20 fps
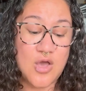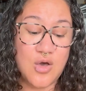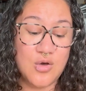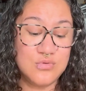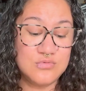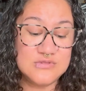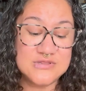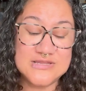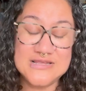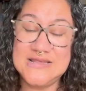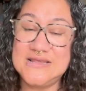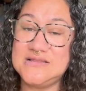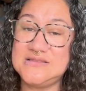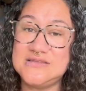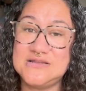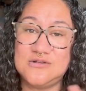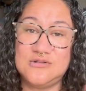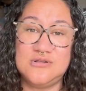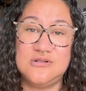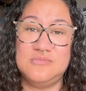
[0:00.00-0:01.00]
only
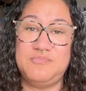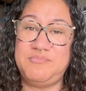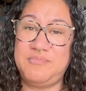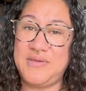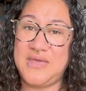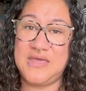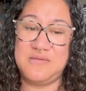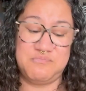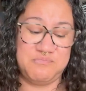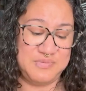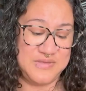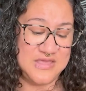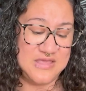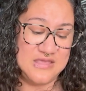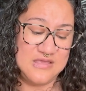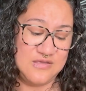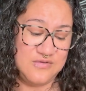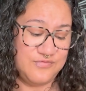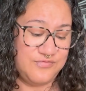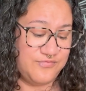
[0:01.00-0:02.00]
little pet
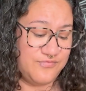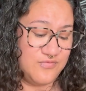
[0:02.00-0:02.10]
peeve